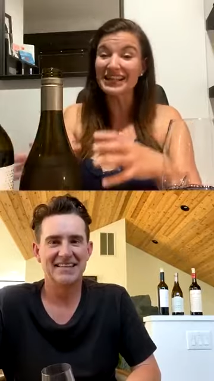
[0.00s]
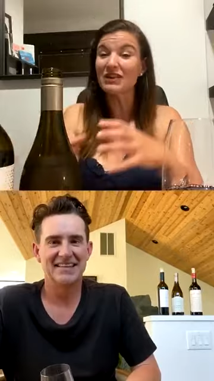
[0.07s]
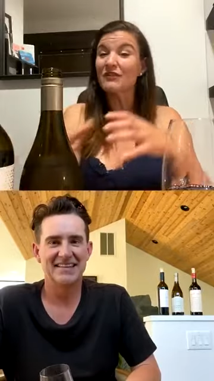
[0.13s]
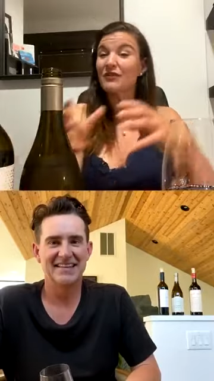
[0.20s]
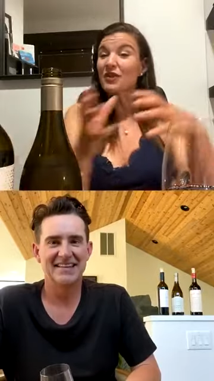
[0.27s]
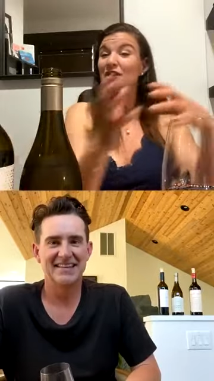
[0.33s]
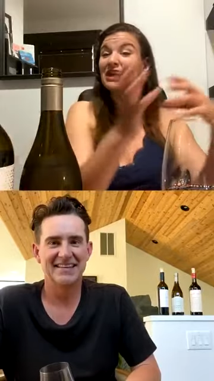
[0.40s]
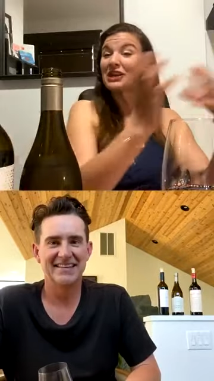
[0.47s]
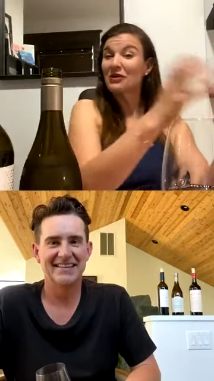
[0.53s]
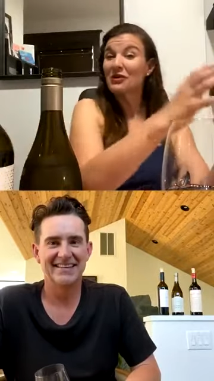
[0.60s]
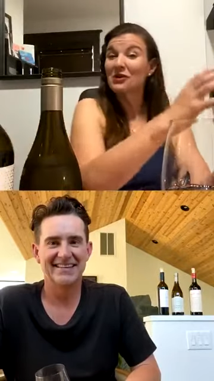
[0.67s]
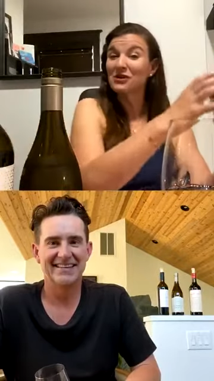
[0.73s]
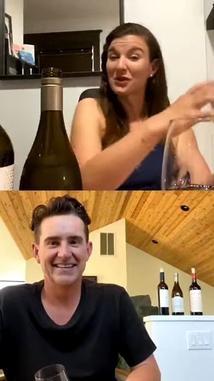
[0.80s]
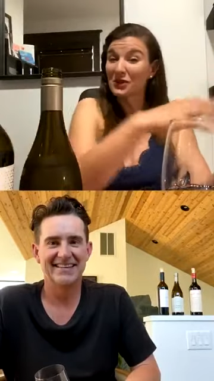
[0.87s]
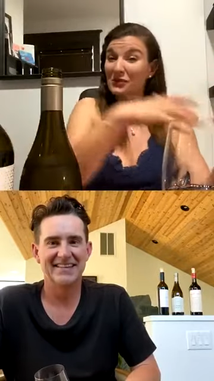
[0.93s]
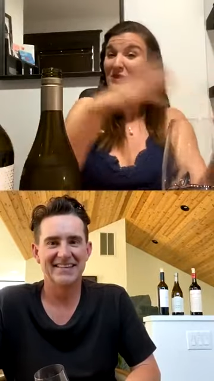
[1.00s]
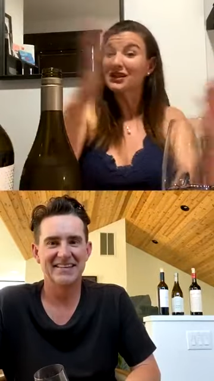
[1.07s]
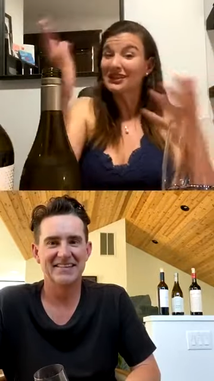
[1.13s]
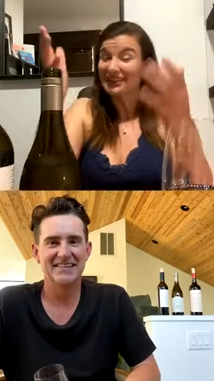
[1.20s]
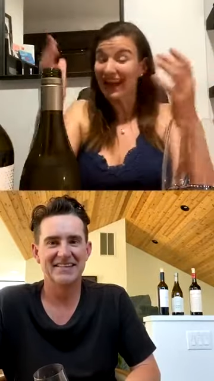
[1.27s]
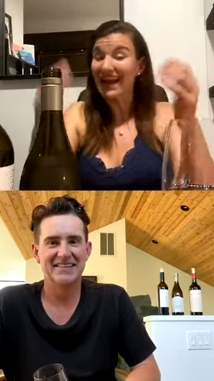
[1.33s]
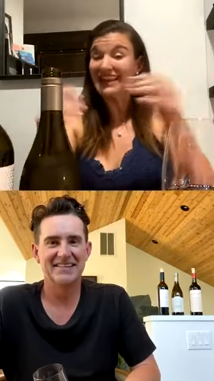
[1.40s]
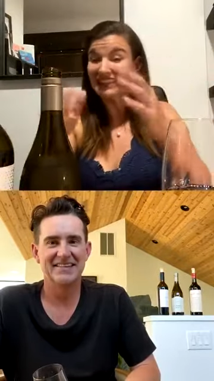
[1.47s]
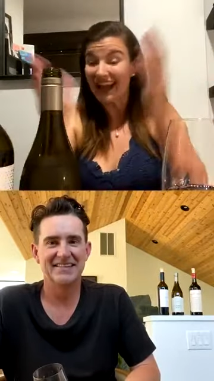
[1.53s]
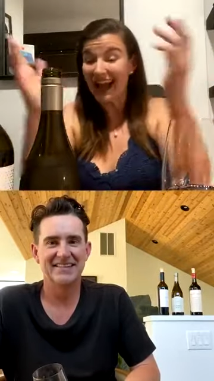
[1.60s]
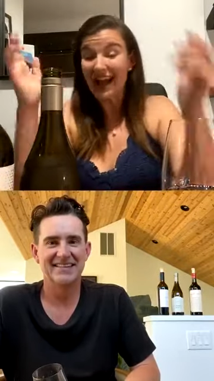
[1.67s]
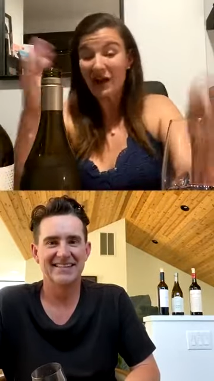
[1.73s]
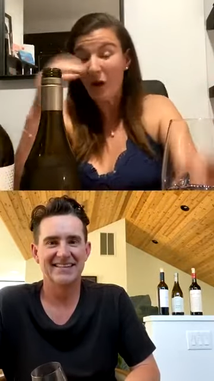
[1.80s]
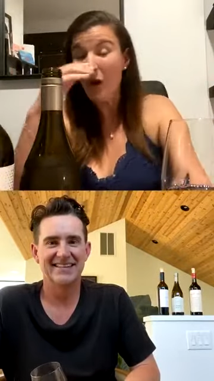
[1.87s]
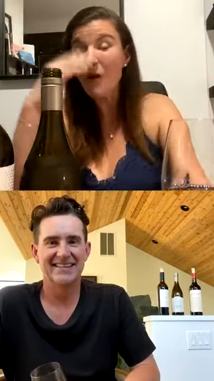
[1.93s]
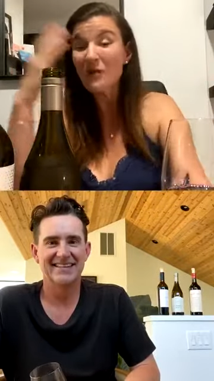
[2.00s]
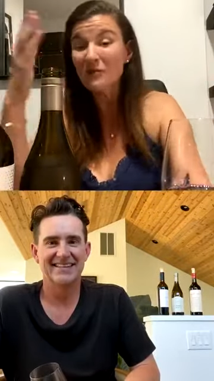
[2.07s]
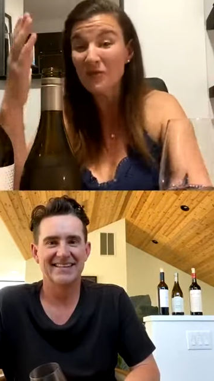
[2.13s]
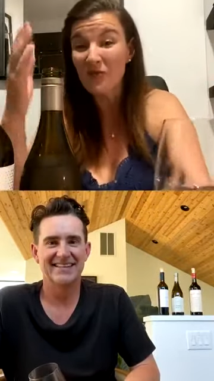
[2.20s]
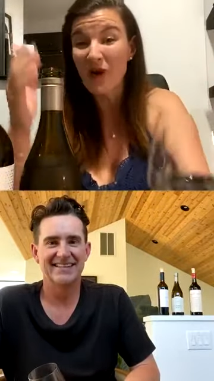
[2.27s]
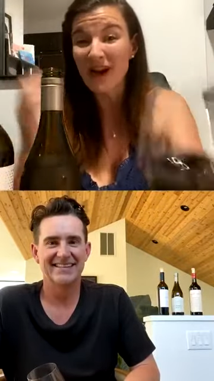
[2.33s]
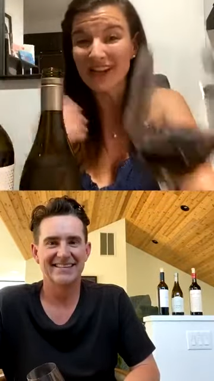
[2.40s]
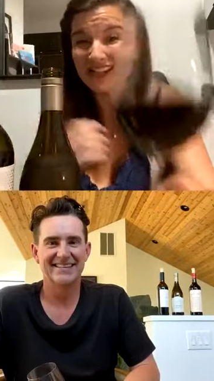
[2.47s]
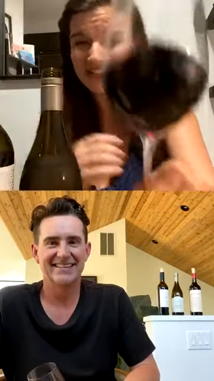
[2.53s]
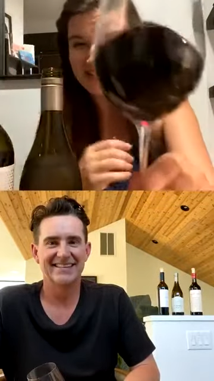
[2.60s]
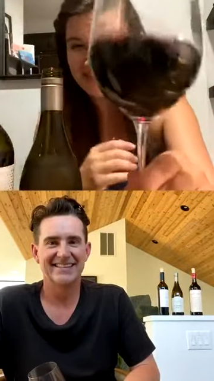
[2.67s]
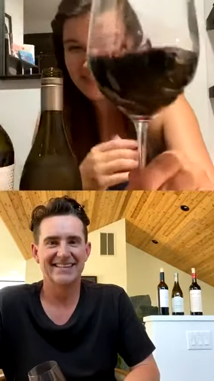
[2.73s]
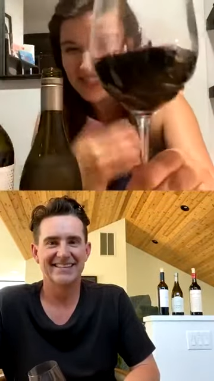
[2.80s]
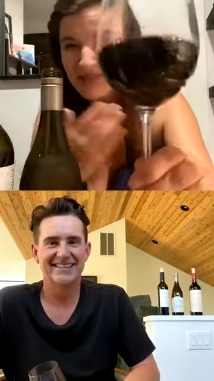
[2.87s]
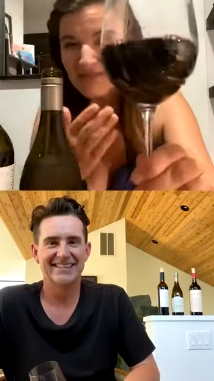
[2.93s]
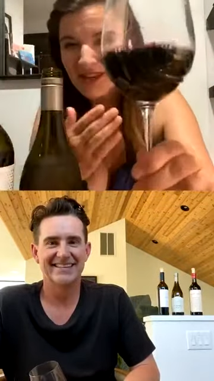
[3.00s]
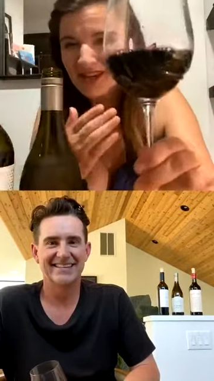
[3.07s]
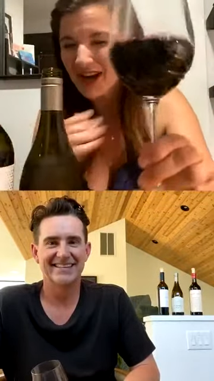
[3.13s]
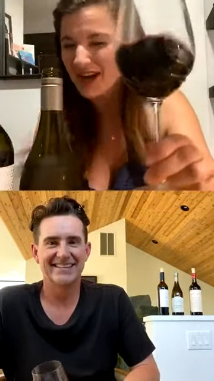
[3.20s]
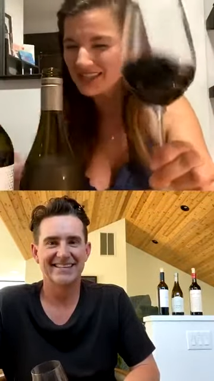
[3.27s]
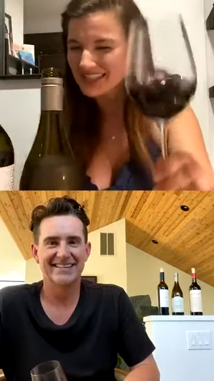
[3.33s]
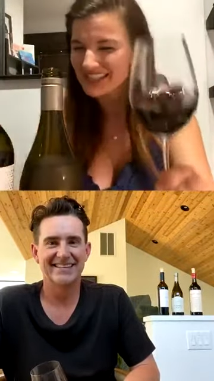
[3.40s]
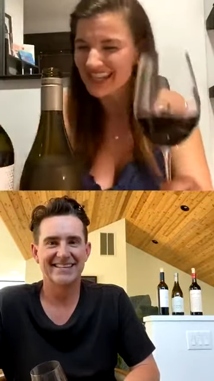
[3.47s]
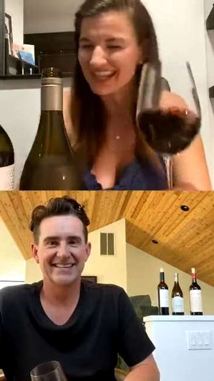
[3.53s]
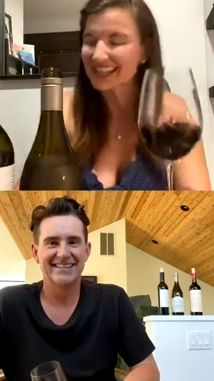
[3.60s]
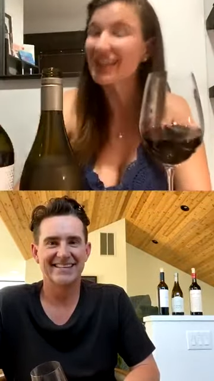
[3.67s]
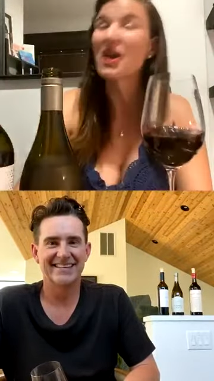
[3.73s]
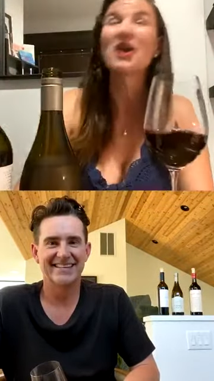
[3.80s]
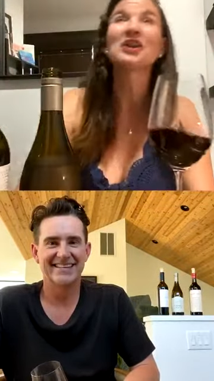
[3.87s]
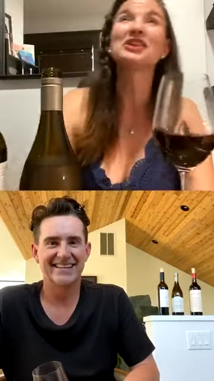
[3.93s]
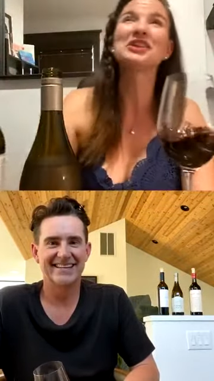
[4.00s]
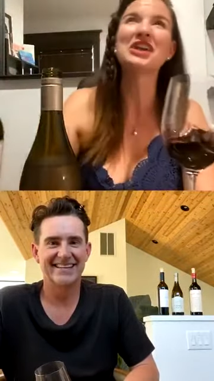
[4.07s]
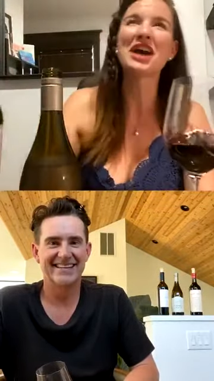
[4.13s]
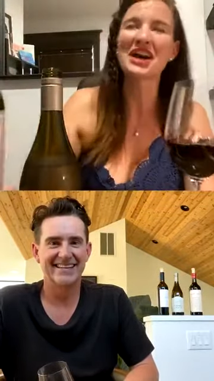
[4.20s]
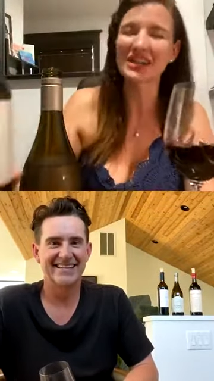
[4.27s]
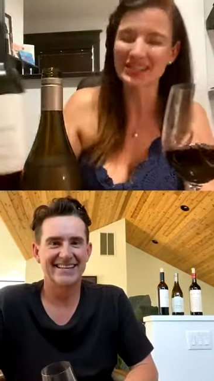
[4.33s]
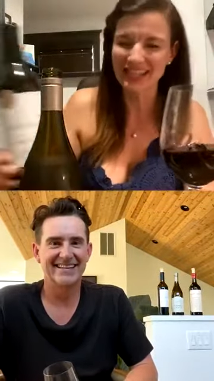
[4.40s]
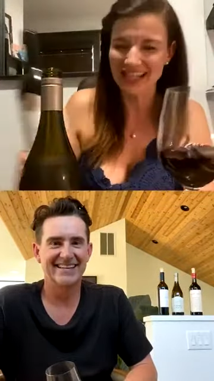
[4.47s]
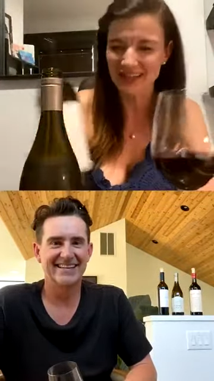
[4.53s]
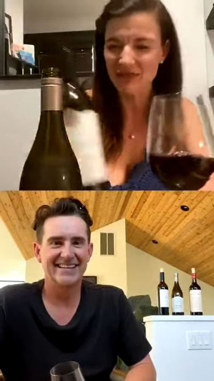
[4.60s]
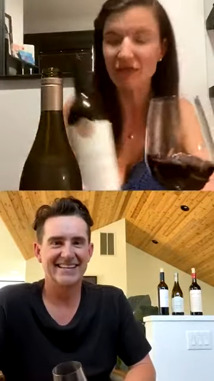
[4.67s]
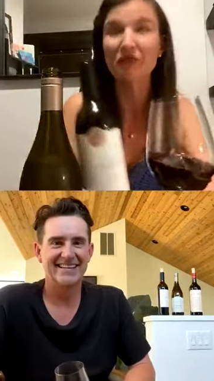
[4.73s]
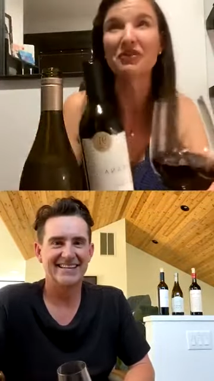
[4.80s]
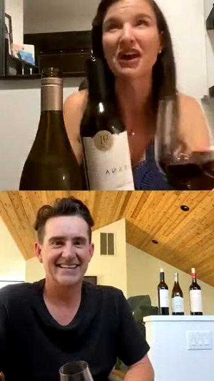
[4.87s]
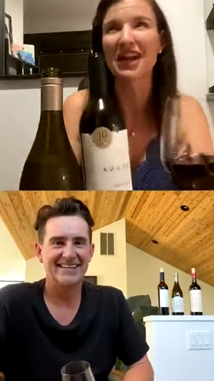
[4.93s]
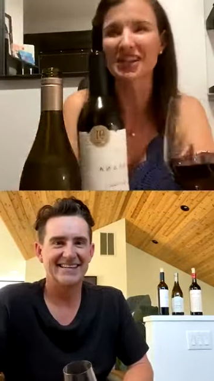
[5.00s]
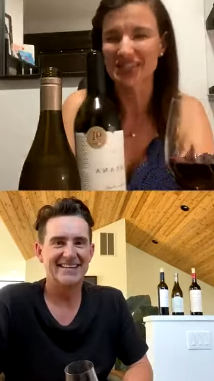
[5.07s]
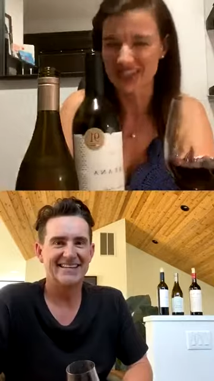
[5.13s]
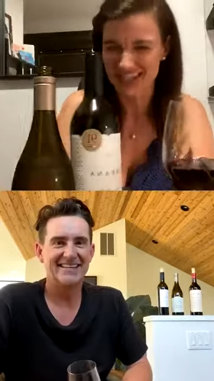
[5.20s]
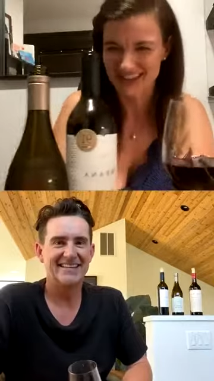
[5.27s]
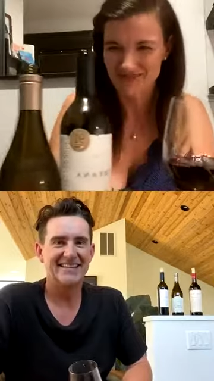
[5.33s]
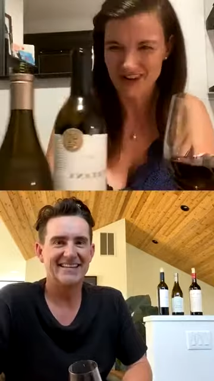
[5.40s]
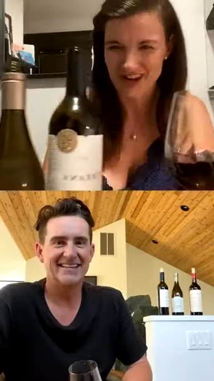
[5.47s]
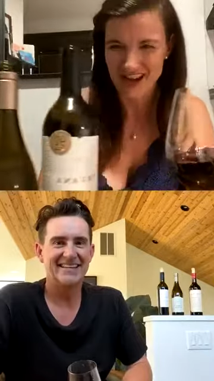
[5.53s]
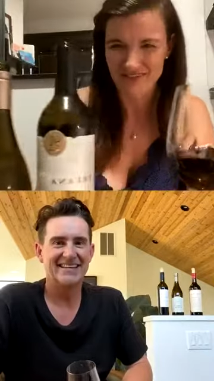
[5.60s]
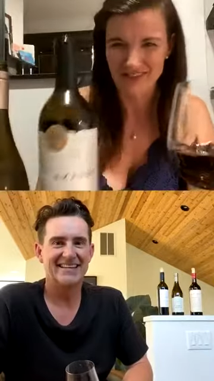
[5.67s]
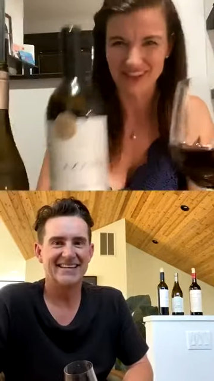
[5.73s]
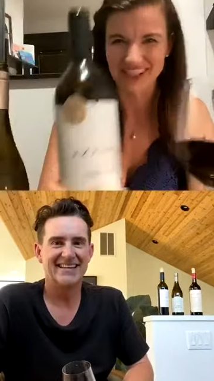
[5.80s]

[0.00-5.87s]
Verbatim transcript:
Speaker 1: of looking older, well, I, I hope wine is keeping us like young and fresh and whatever.